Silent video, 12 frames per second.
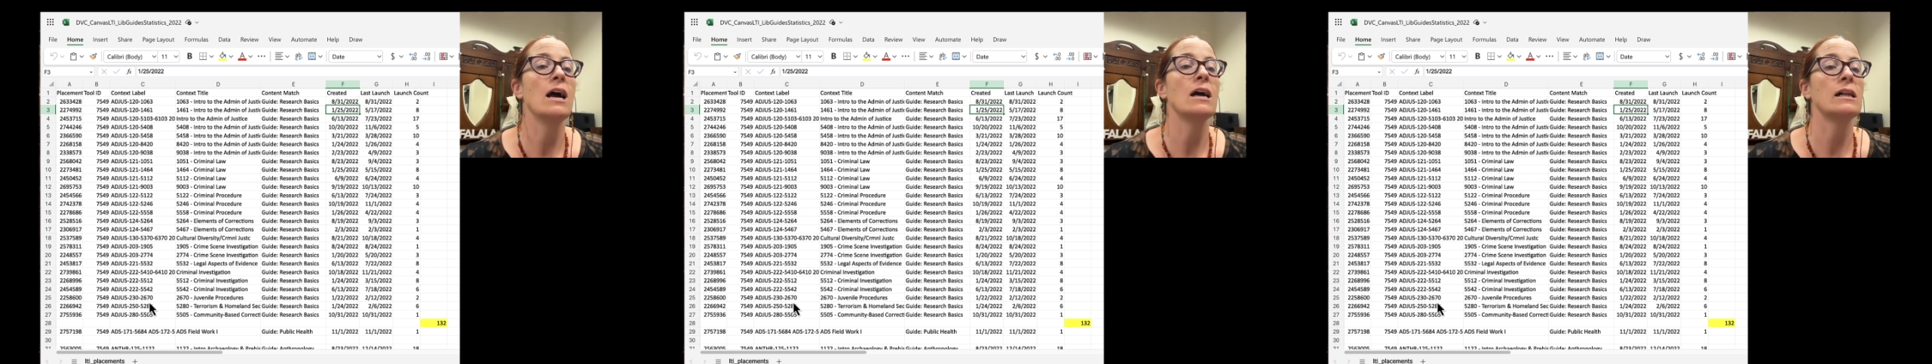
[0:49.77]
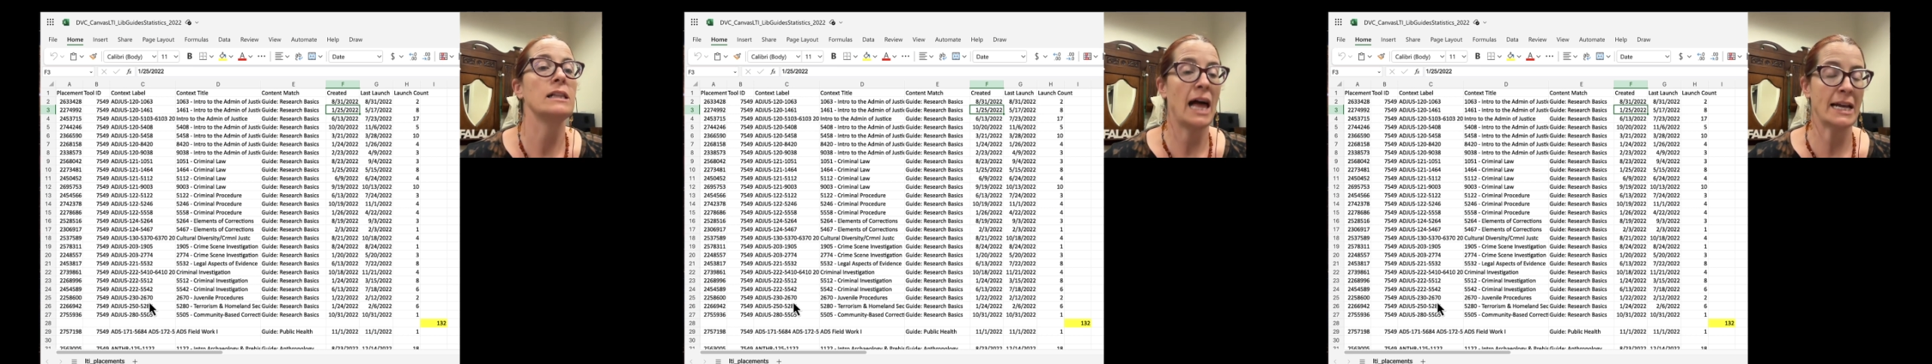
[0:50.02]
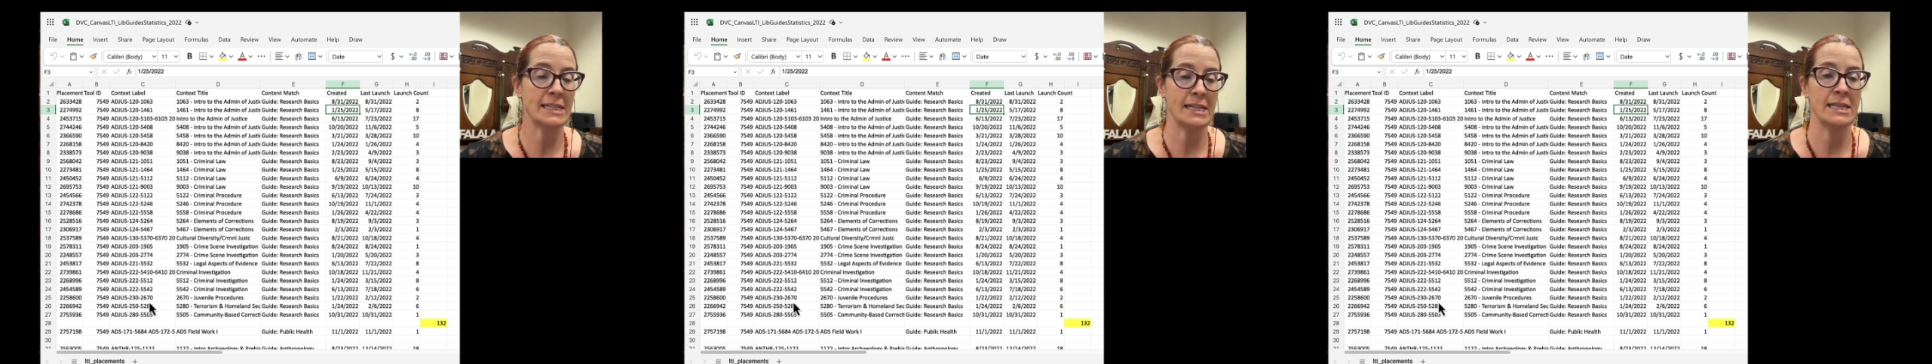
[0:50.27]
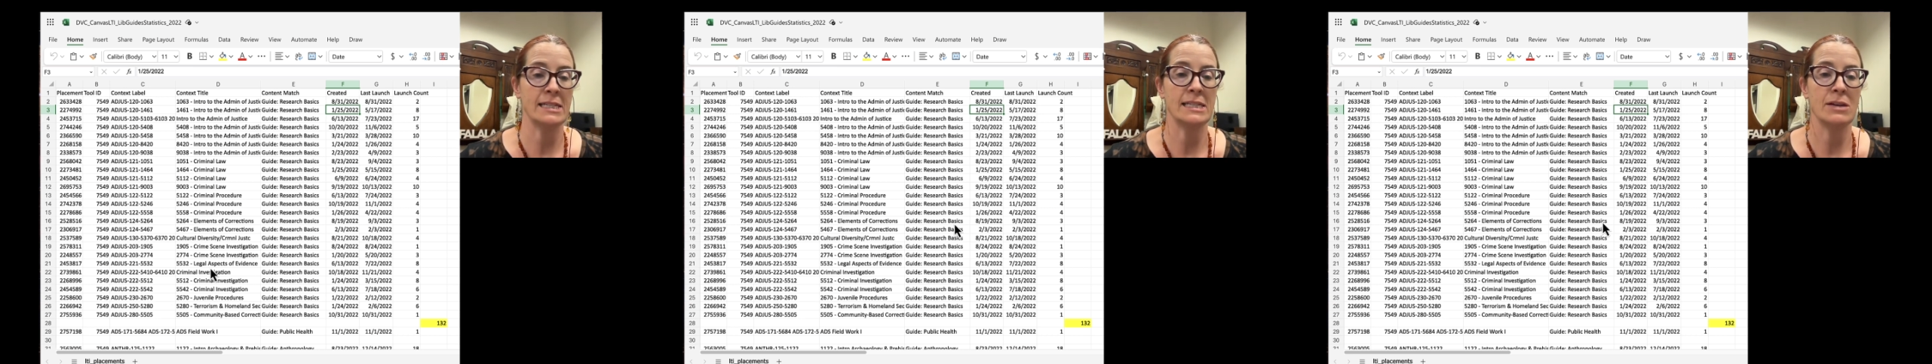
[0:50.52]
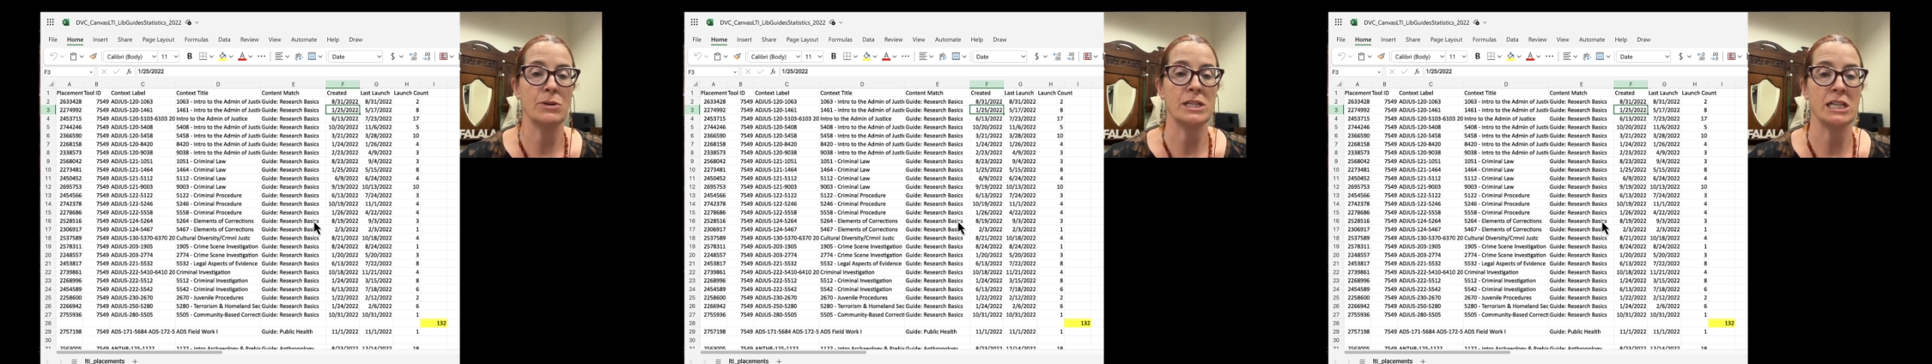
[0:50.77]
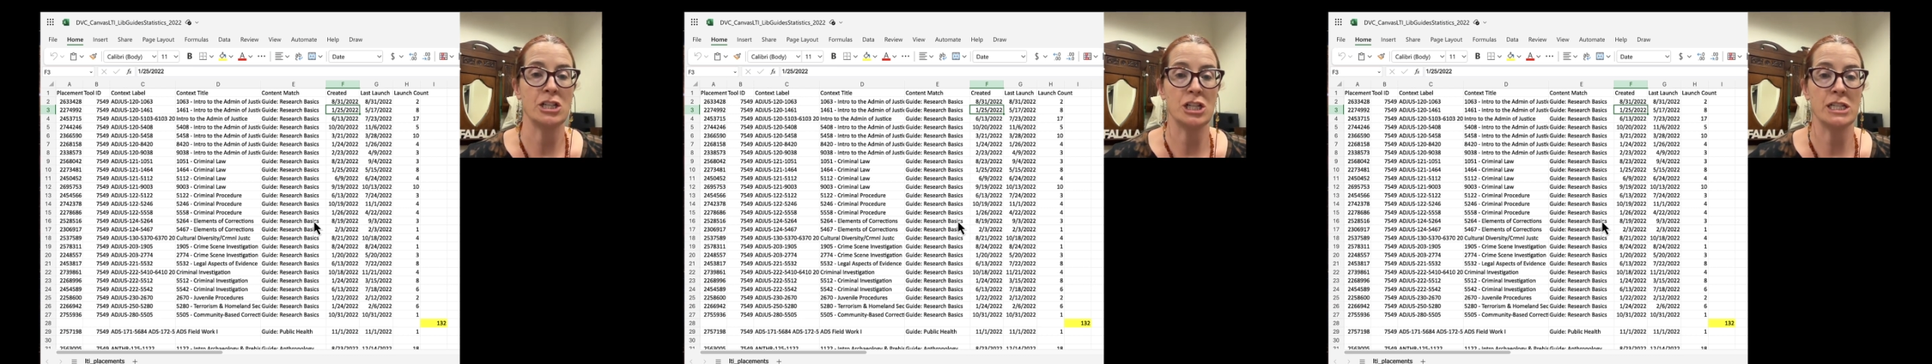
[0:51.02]
classes that we
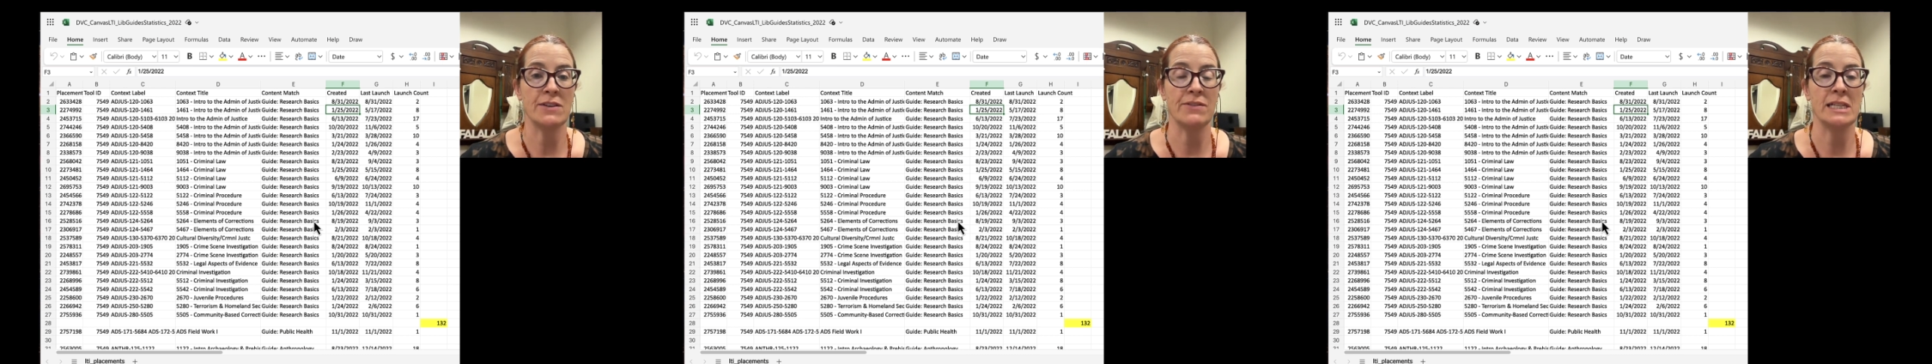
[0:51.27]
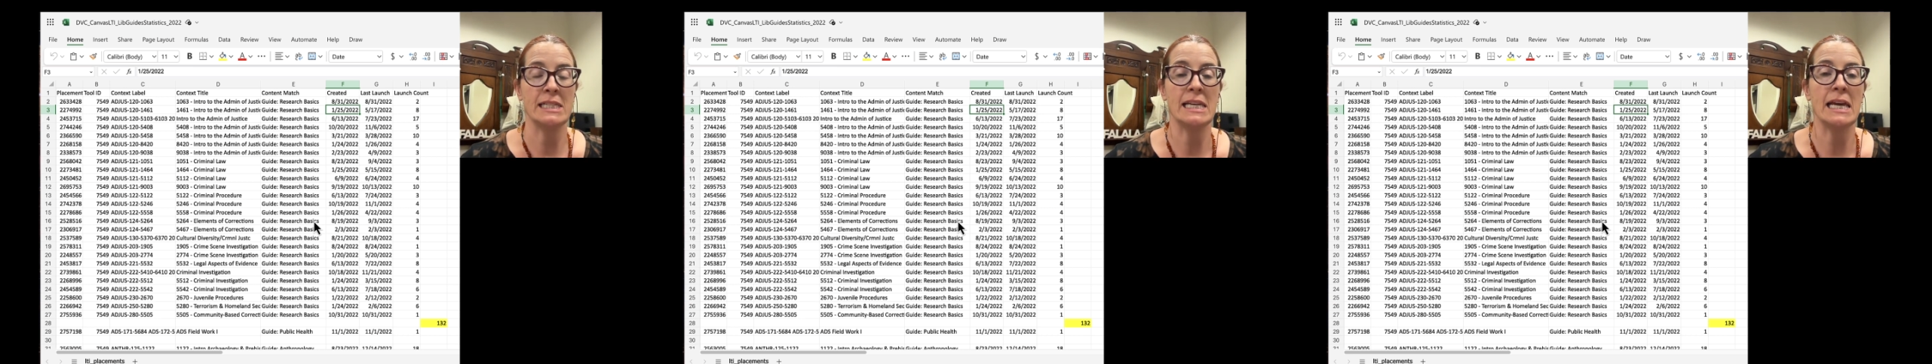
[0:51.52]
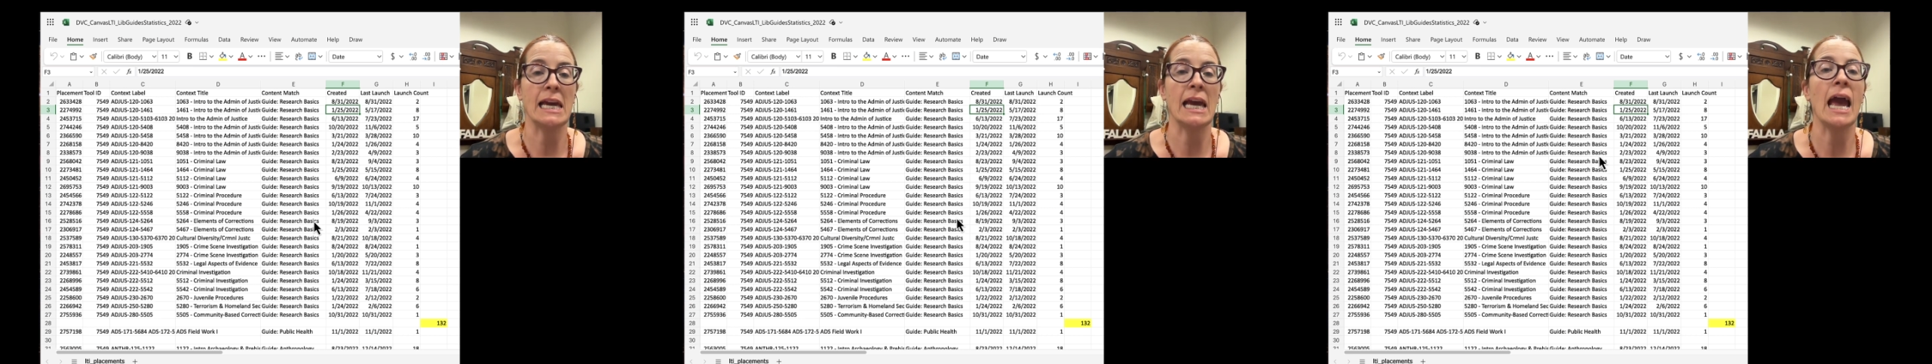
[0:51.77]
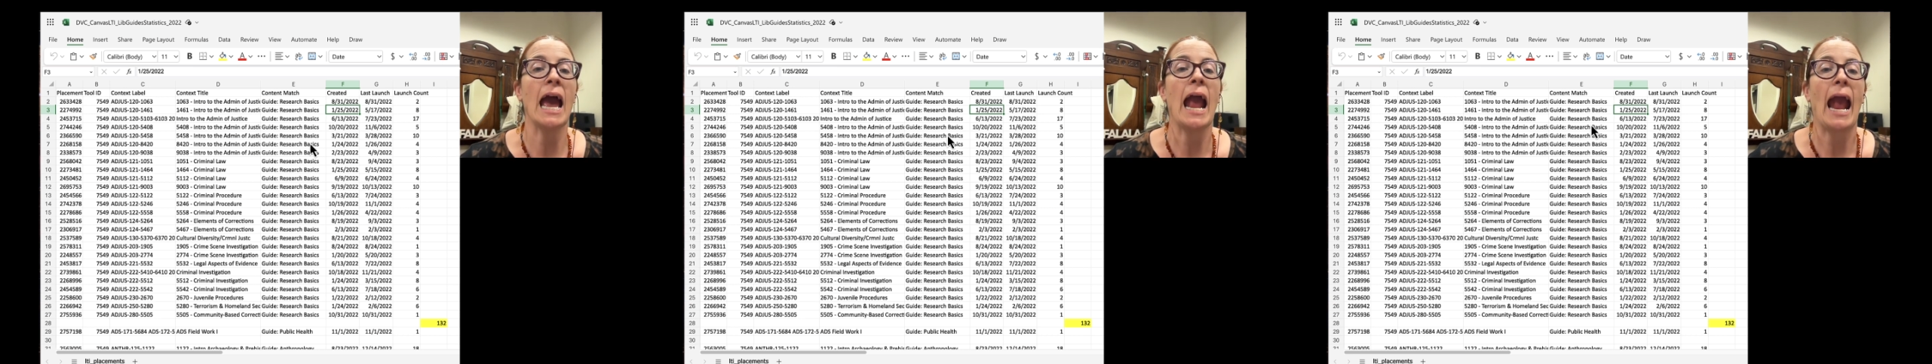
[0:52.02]
teach at DVC,